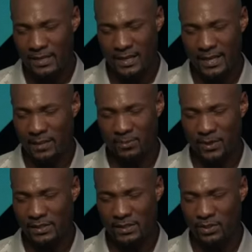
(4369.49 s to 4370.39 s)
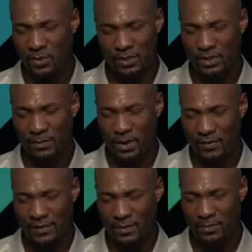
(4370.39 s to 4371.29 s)
and not pressing towards the mark
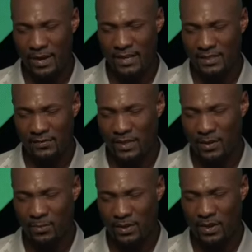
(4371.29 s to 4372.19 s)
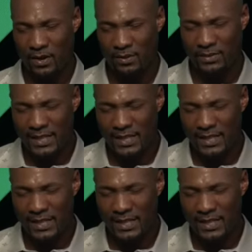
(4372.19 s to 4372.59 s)
for the prize of the upward call.